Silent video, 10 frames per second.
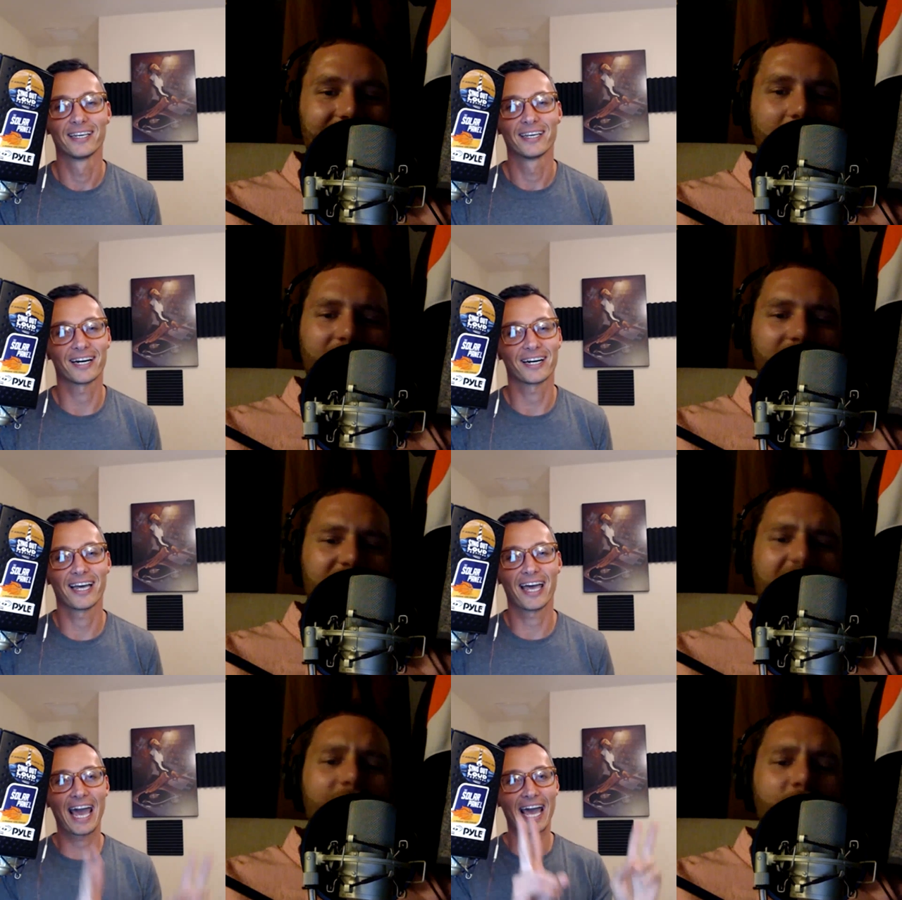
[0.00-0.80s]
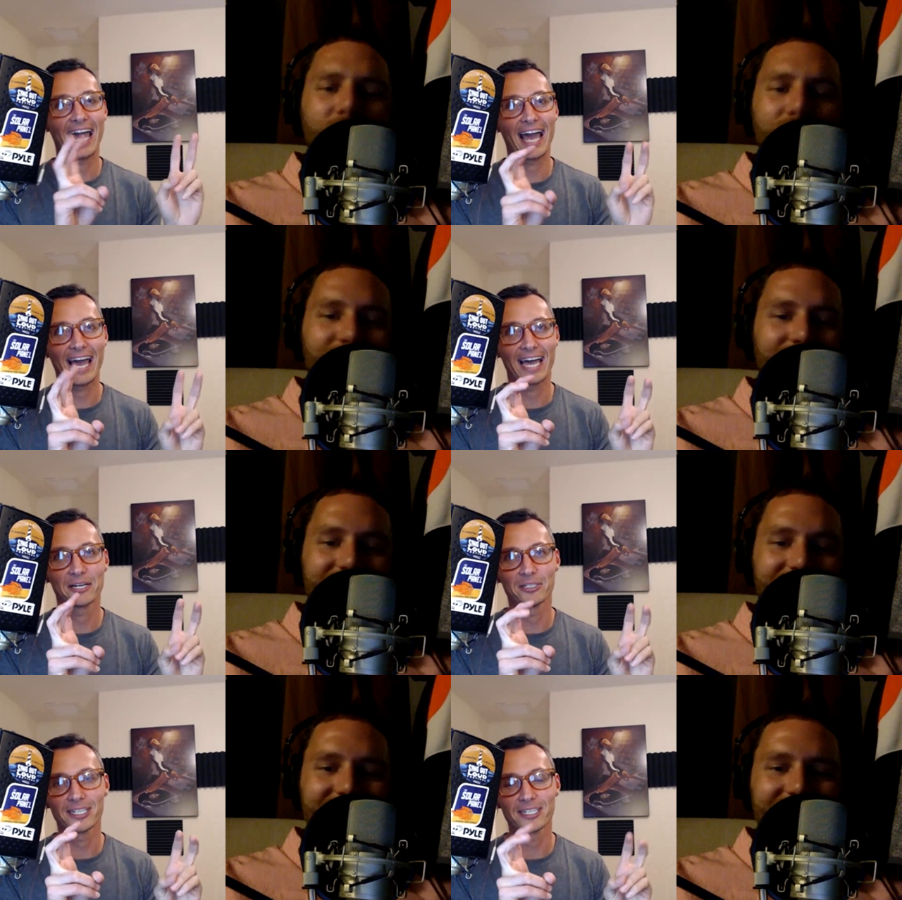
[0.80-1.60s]
Speaker 1: Oh yeah, they hate Booker
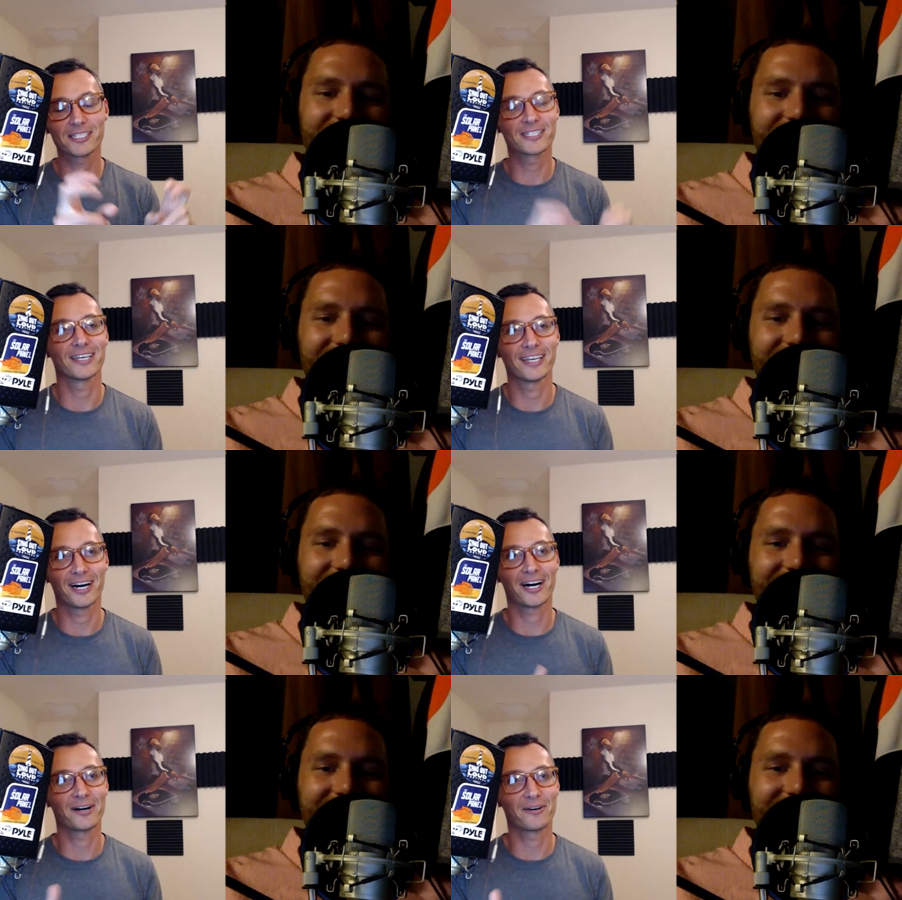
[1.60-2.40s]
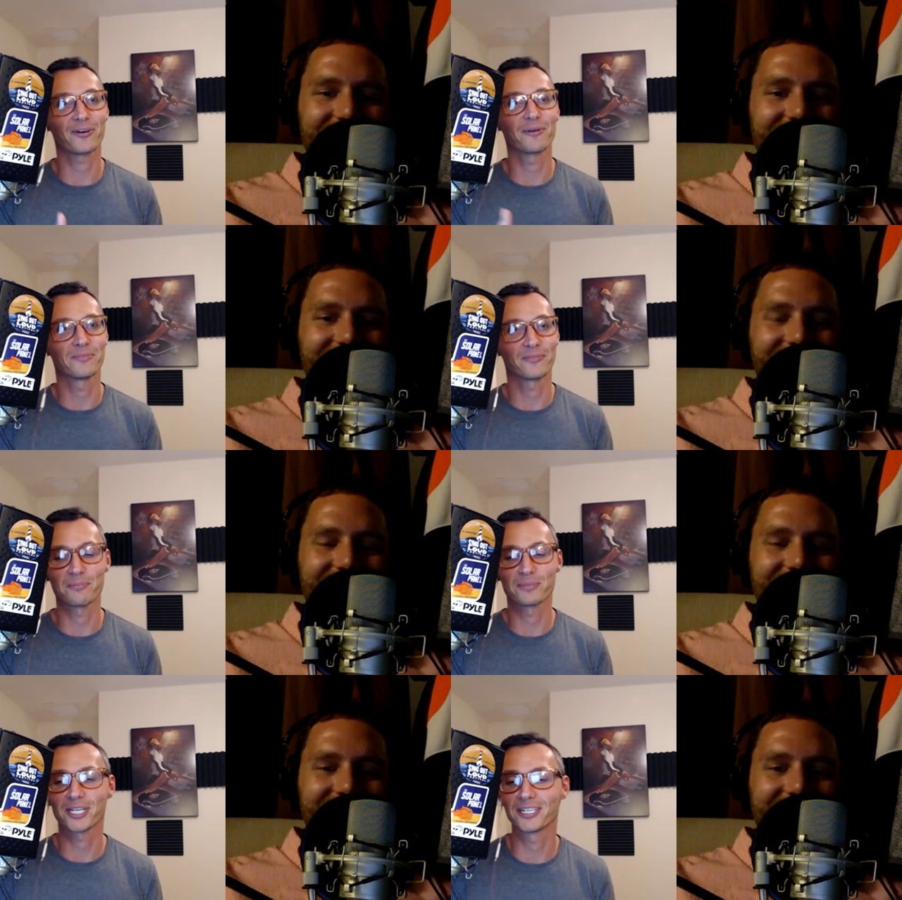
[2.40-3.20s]
analysts uh, from
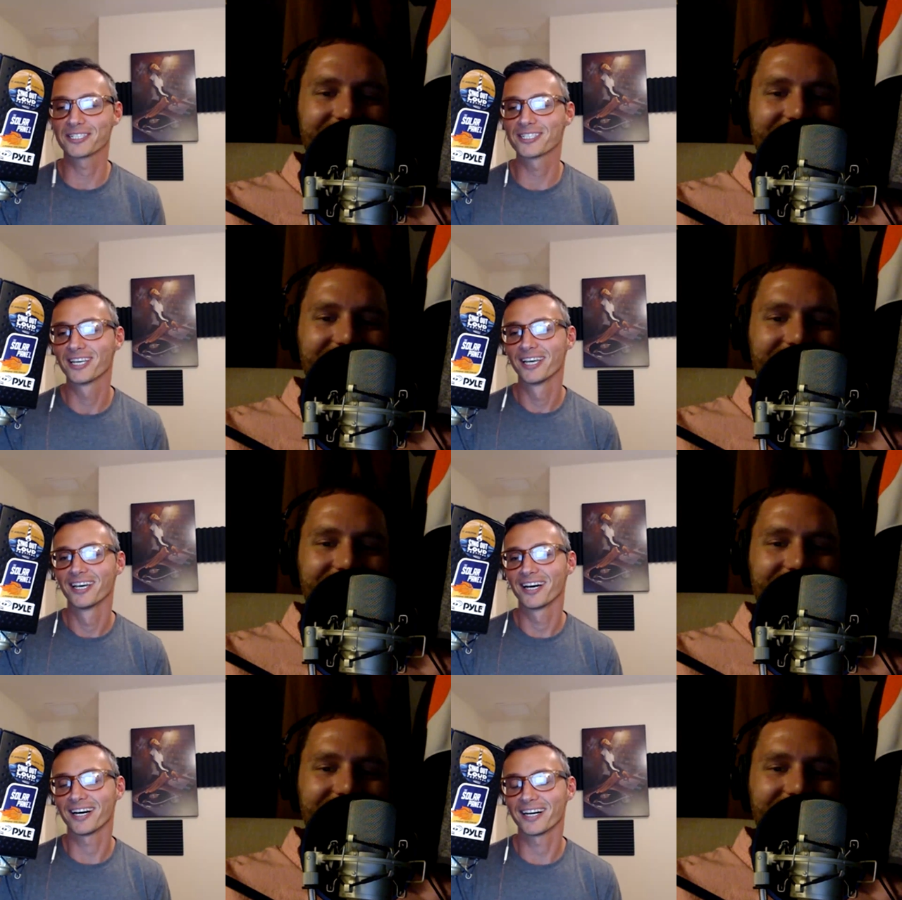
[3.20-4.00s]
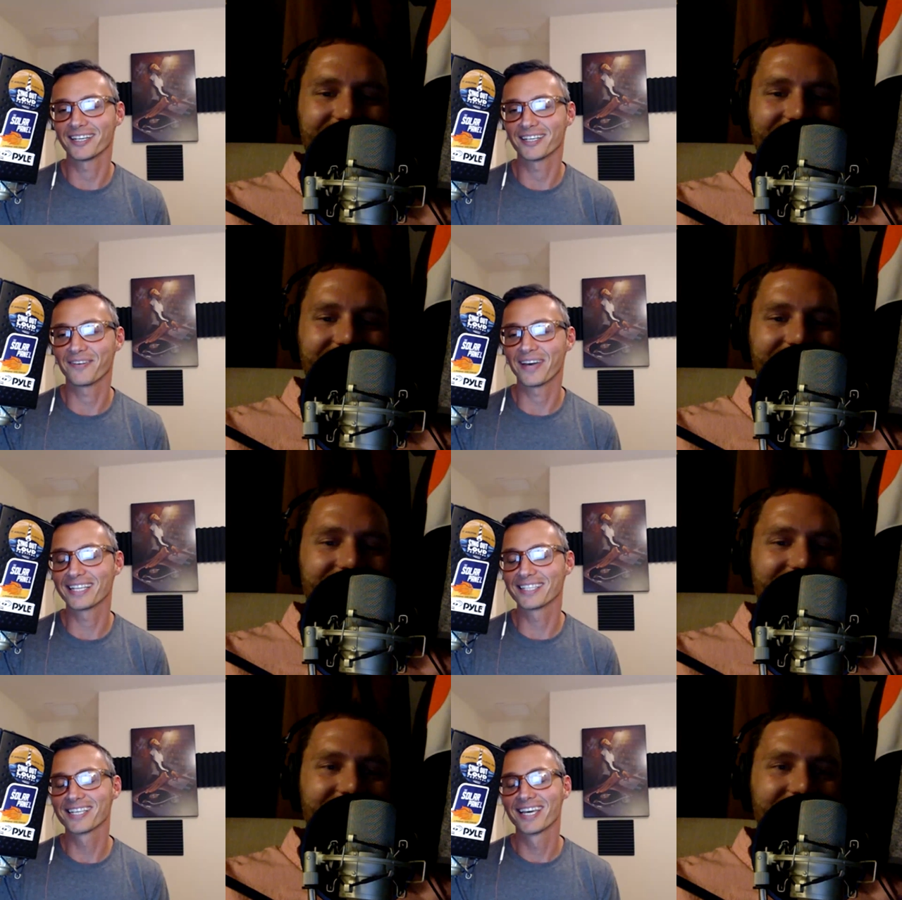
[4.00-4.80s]
from Suns uh,
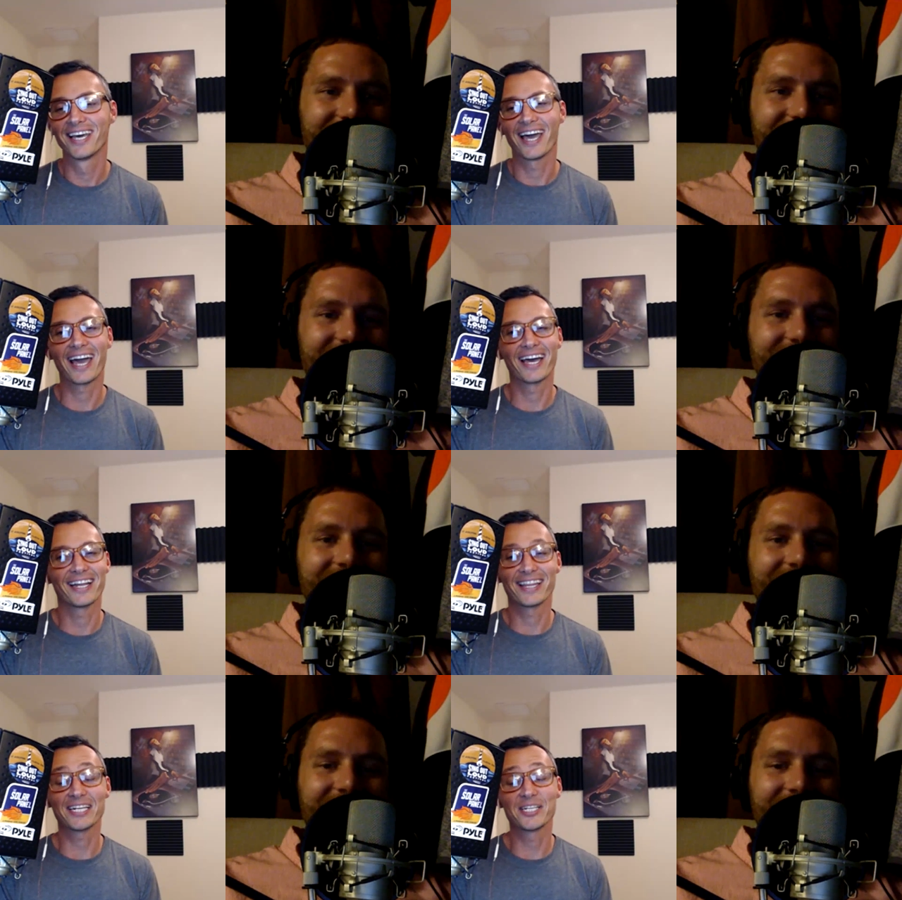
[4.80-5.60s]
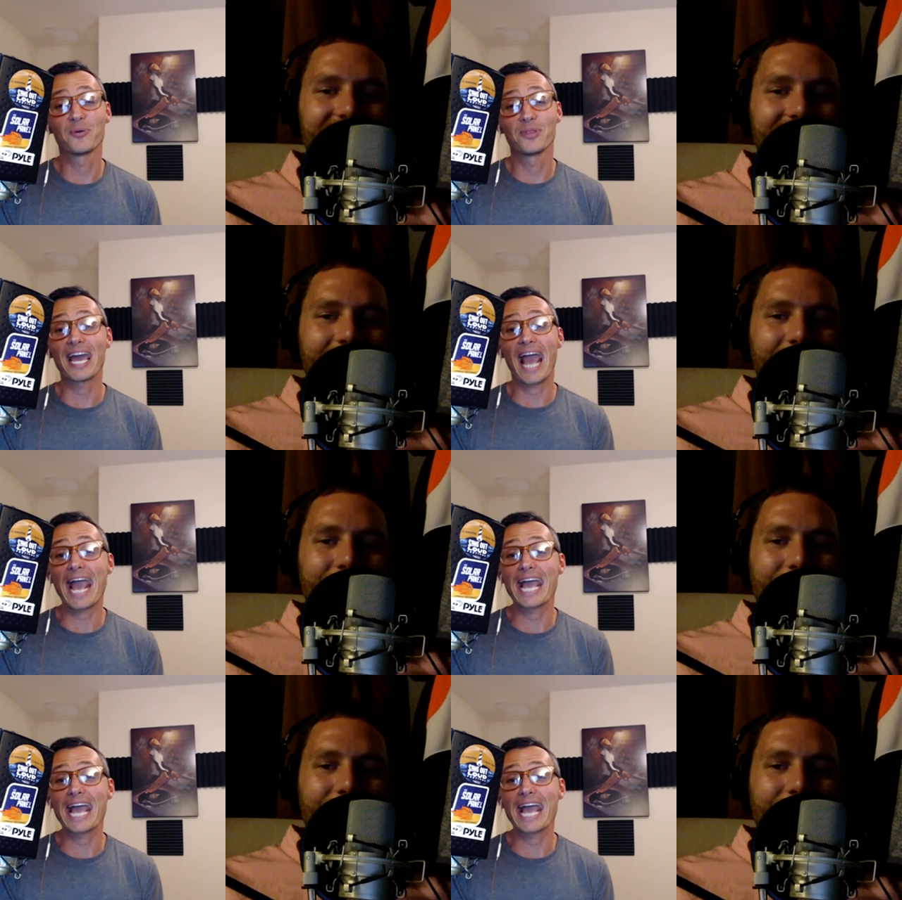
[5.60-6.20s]
fans, and they do. They